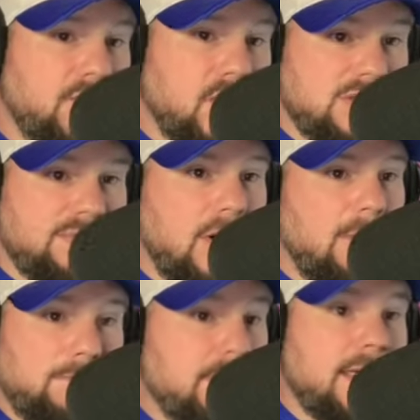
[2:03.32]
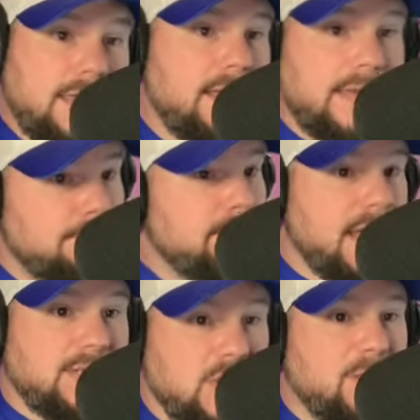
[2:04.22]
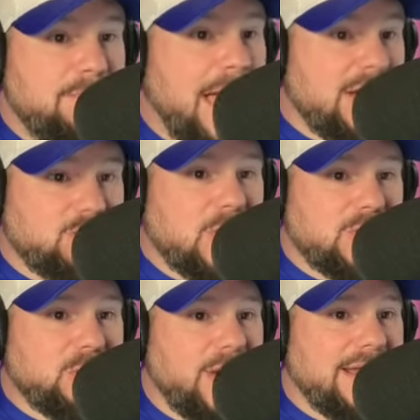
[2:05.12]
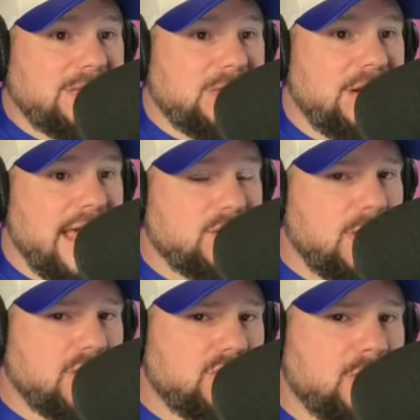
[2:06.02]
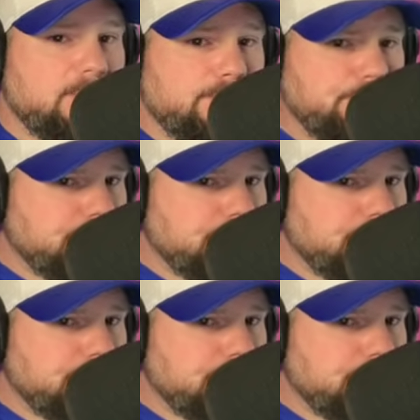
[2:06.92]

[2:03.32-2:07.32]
First of all, he's a good pass rusher, right? He's a good edge rusher,